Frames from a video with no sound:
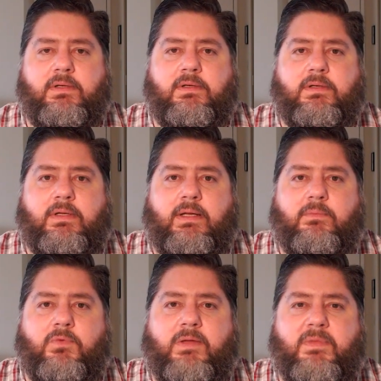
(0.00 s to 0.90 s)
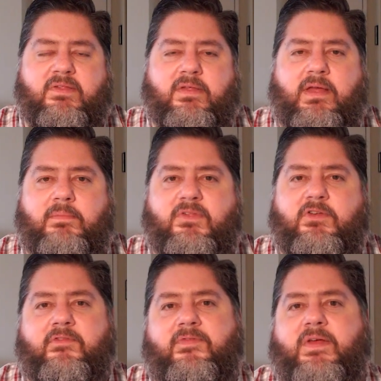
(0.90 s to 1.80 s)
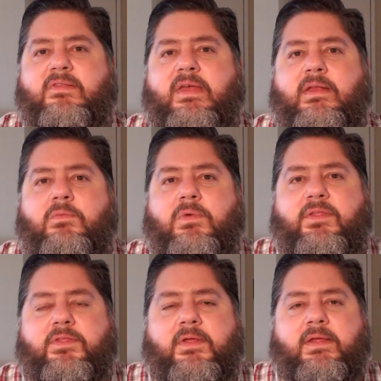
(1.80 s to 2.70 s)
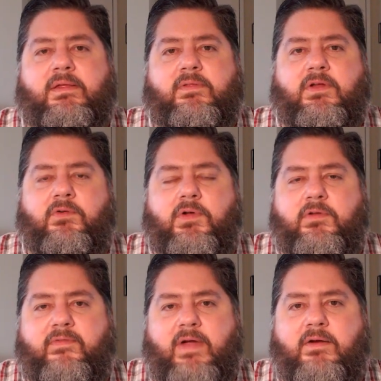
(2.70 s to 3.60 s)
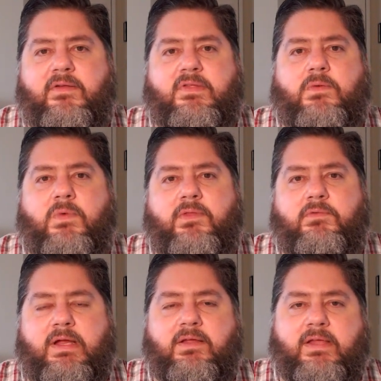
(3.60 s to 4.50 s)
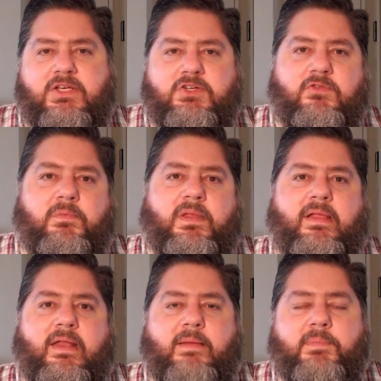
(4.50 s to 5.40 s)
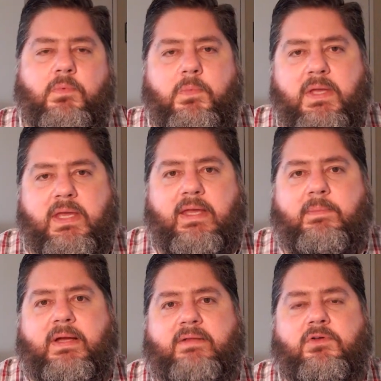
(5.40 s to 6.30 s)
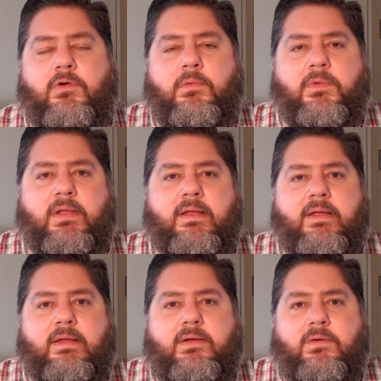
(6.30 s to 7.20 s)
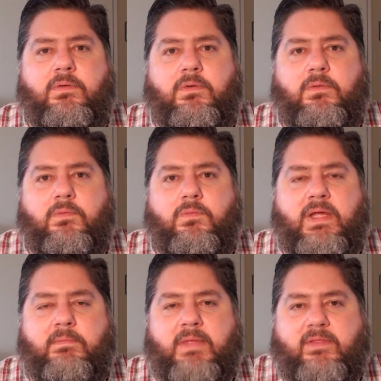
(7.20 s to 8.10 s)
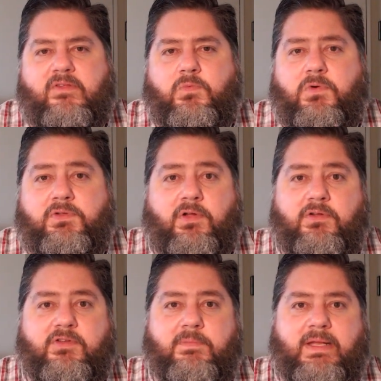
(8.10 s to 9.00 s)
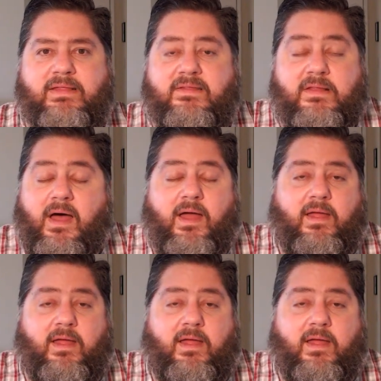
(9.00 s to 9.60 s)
Um, we can become so fixated with the coronavirus and when the regulations will be let up and when we can get back to normal and we can make this world ultimate. It's not.